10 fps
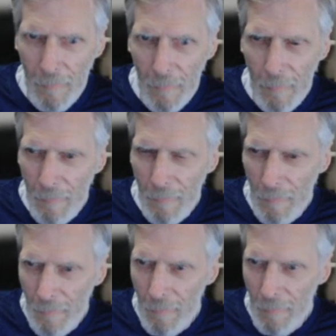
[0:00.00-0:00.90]

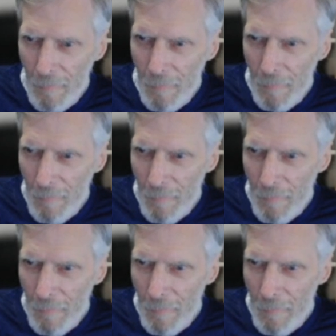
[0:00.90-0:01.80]

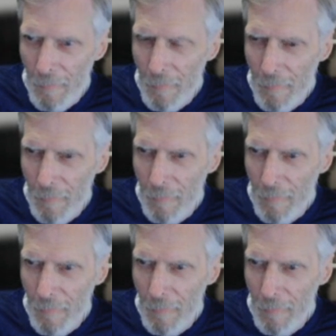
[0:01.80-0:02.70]

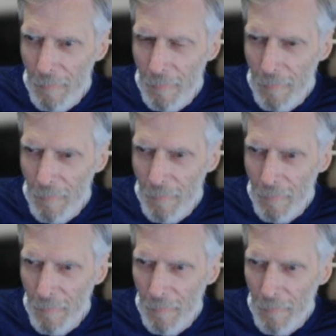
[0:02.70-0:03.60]

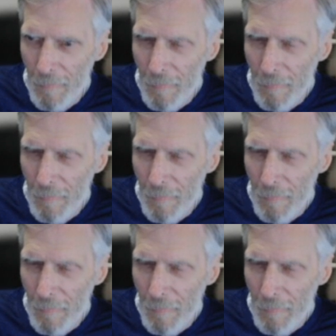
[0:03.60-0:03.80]
This person isn't speaking.